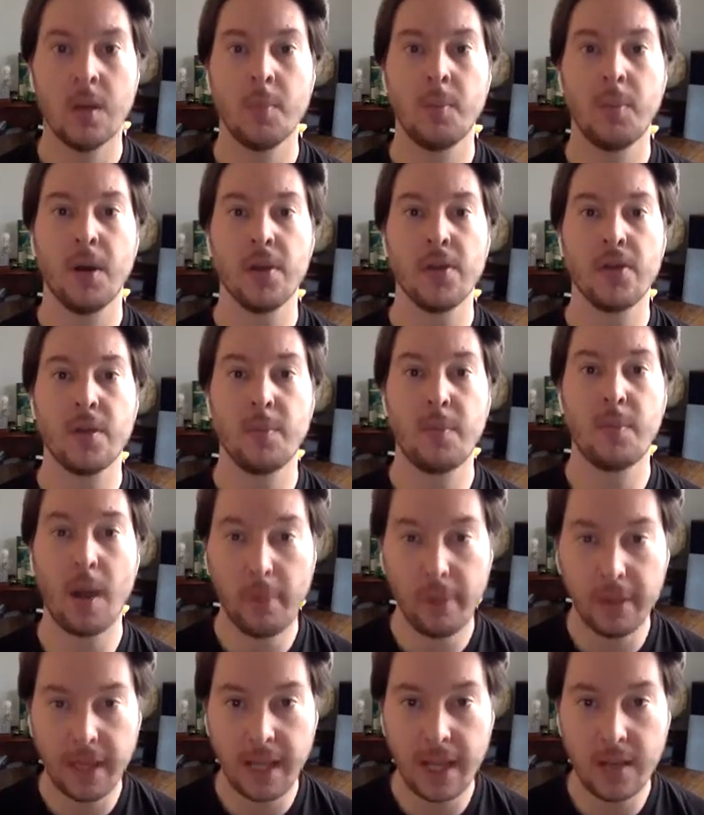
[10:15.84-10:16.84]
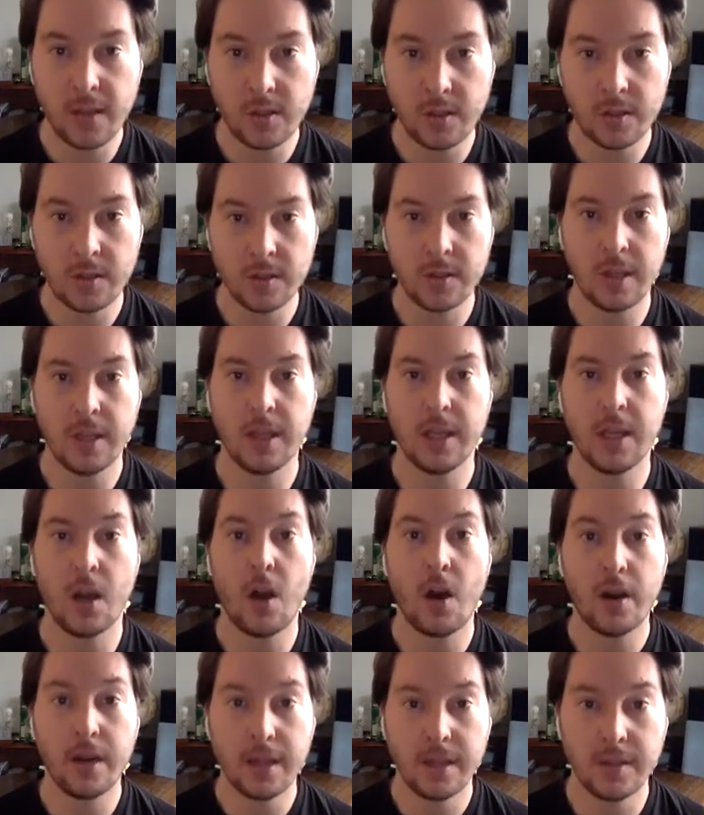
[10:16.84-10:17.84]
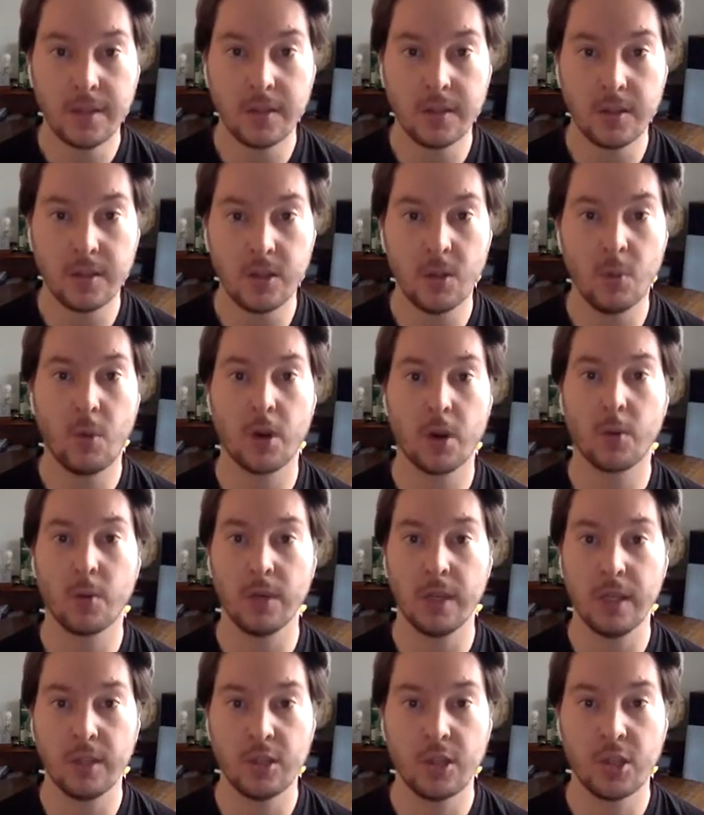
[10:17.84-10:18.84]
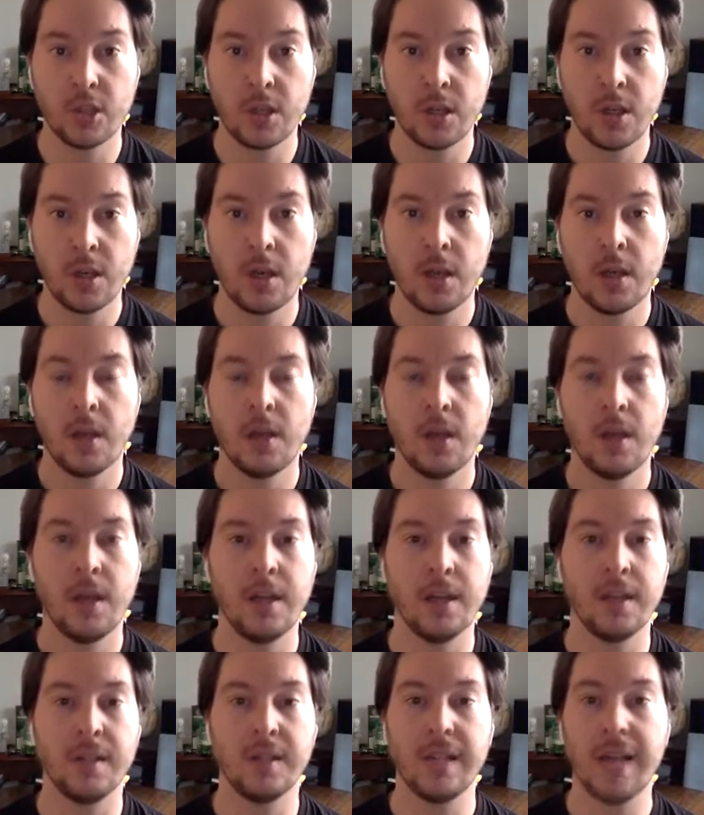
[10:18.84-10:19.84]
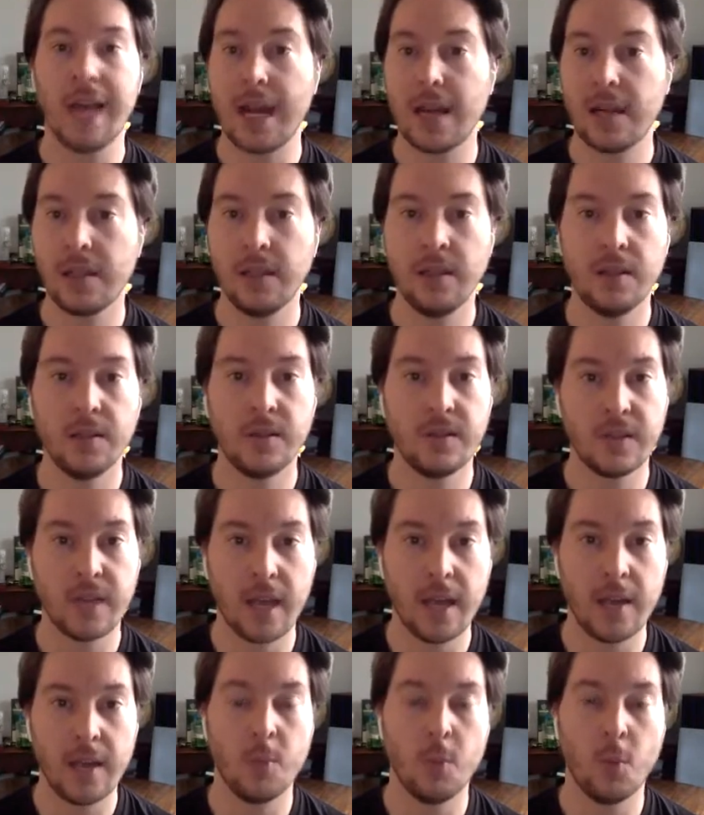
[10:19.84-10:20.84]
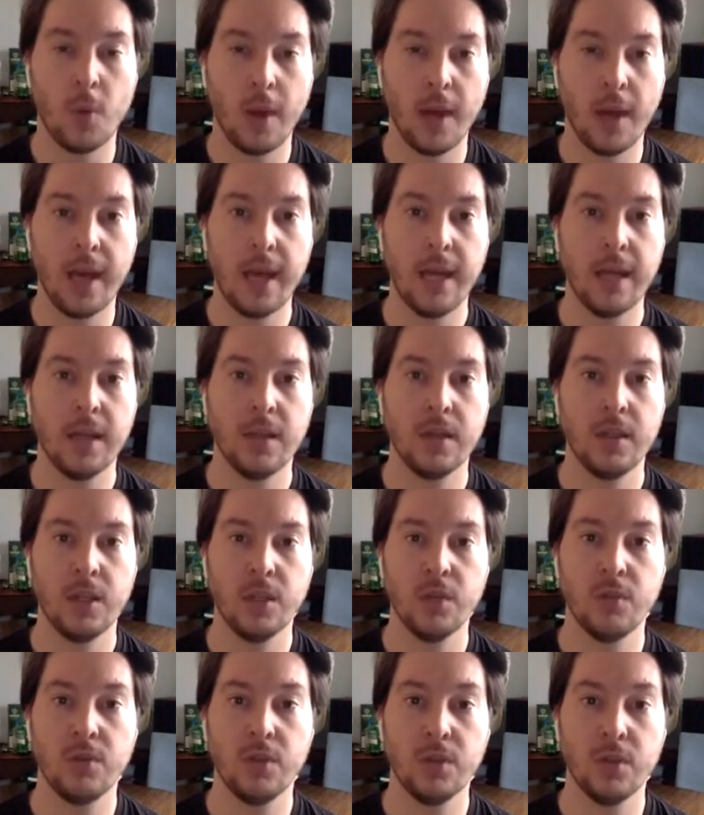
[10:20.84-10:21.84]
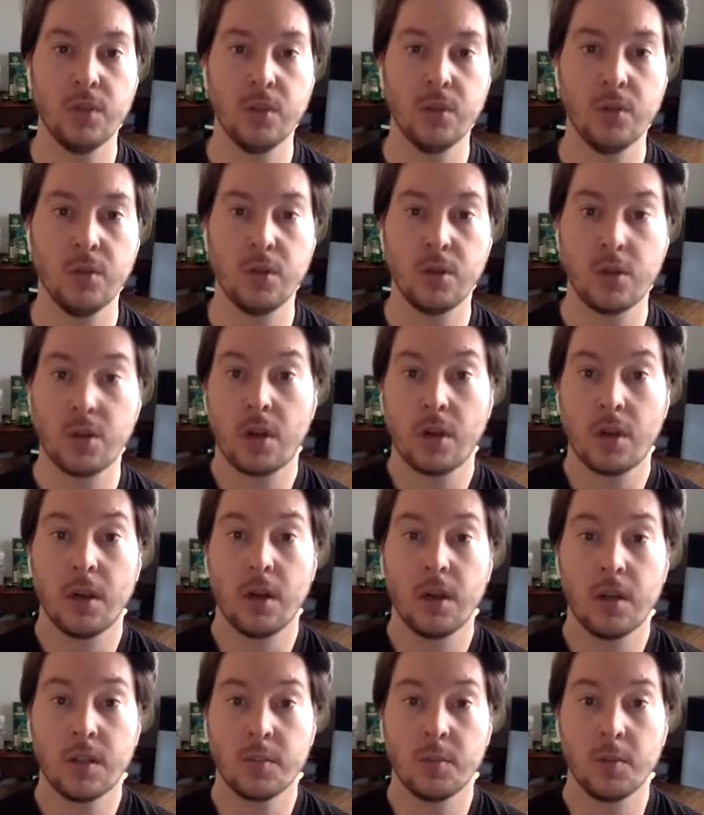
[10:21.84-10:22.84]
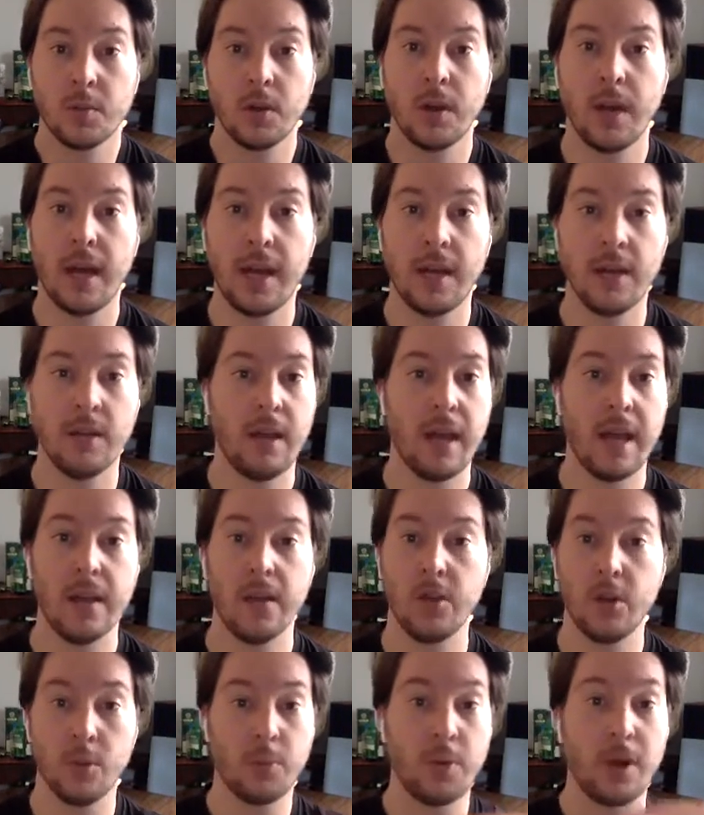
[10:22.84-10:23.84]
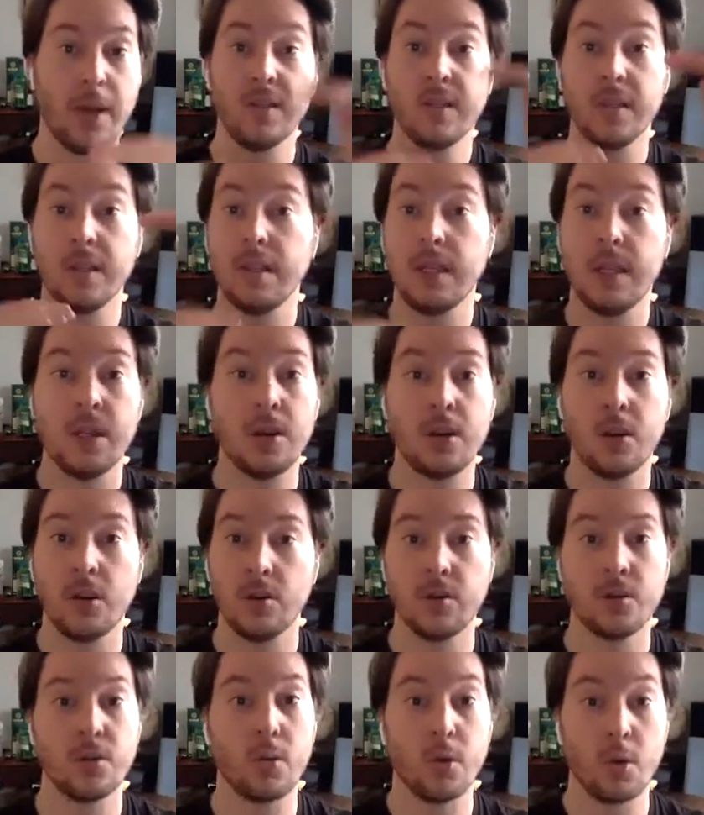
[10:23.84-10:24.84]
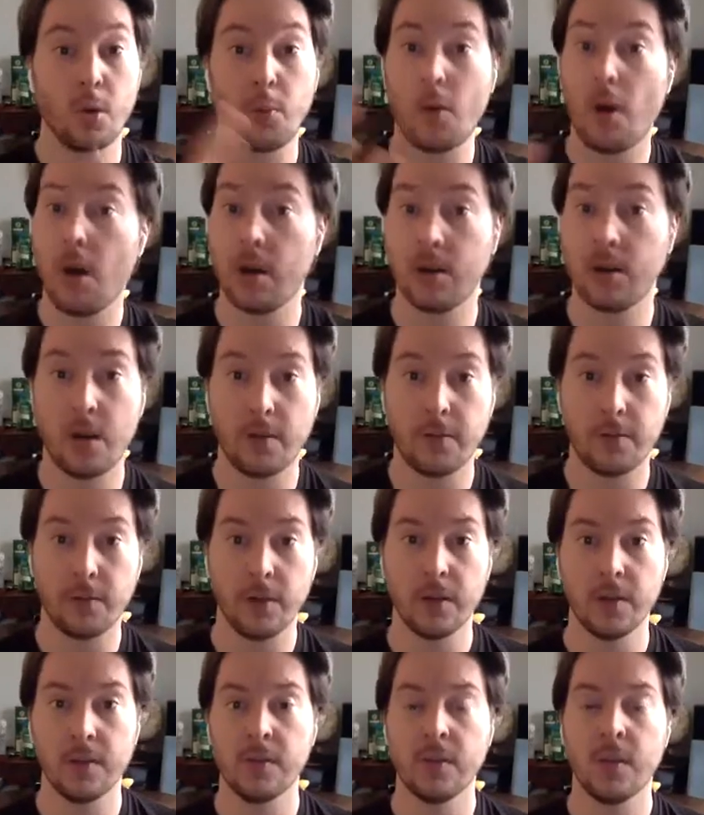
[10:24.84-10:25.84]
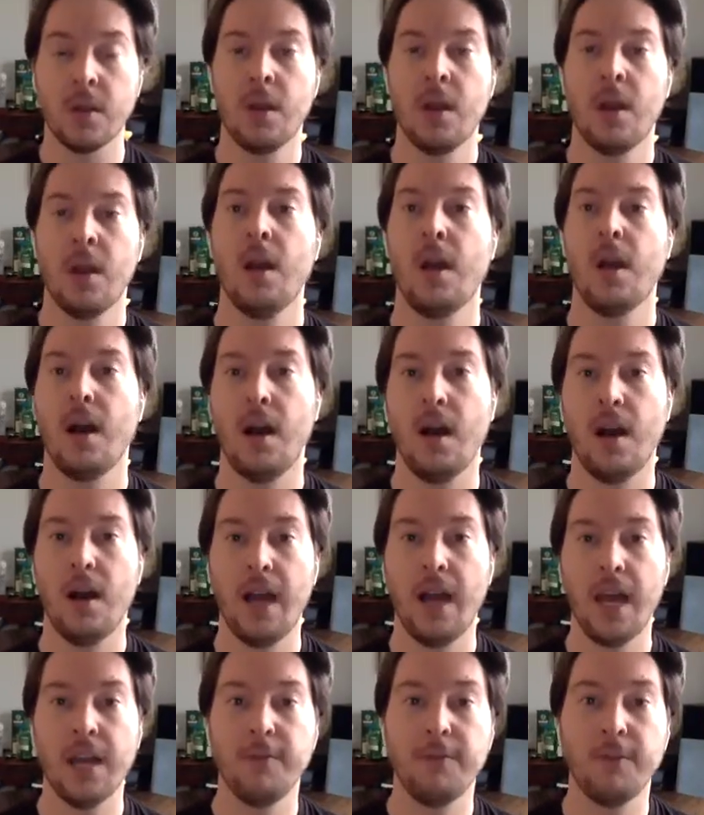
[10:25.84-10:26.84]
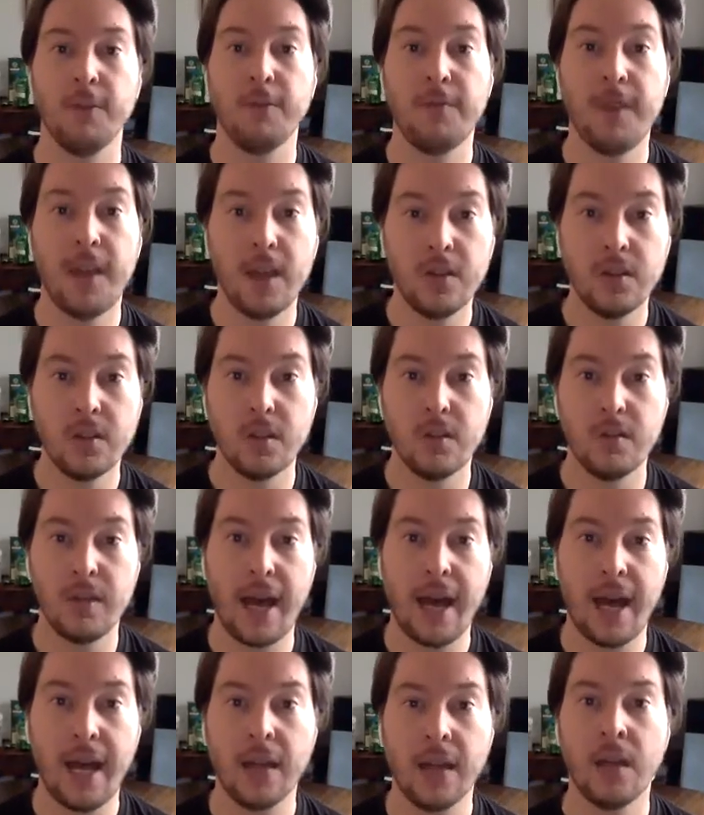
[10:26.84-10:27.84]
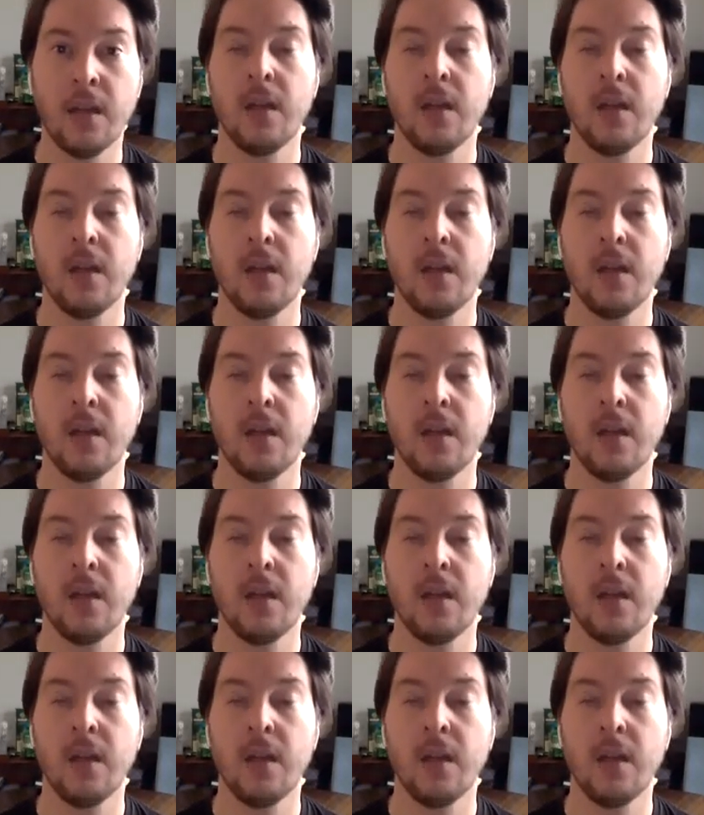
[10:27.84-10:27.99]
but the publications and the audiences you want to reach in exactly the same way you do your target customer and your pricing tiers or your product offerings. And if you fail to do that,